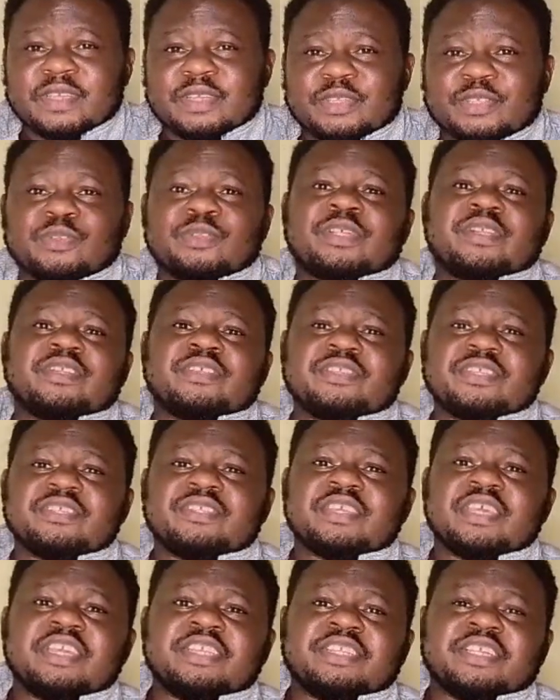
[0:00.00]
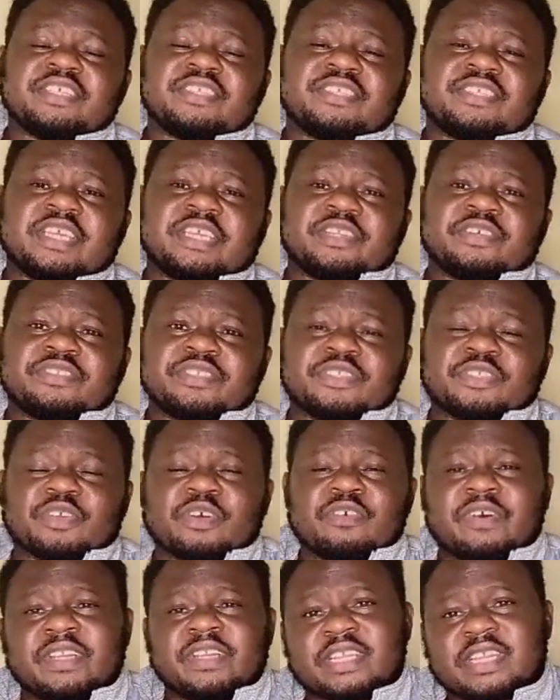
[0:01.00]
So there is this agency I just
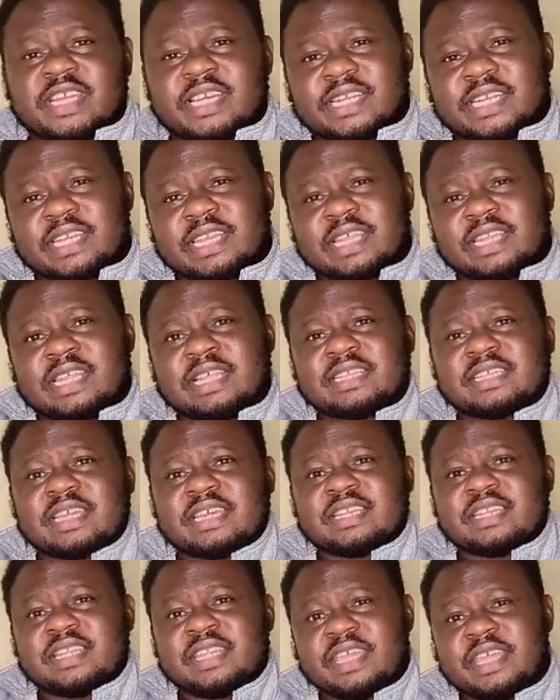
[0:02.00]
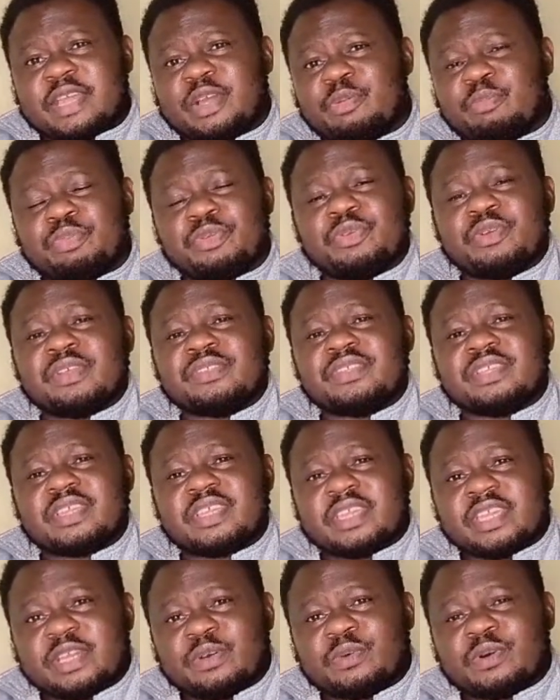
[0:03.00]
discovered in Canada that can help you as a
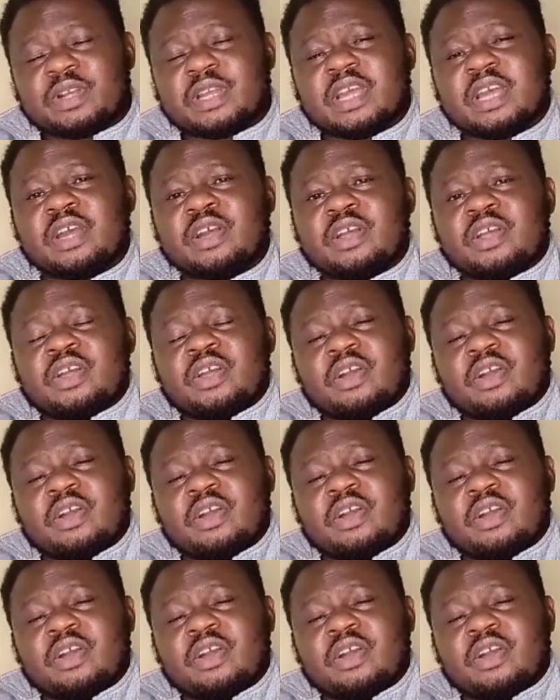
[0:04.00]
care worker,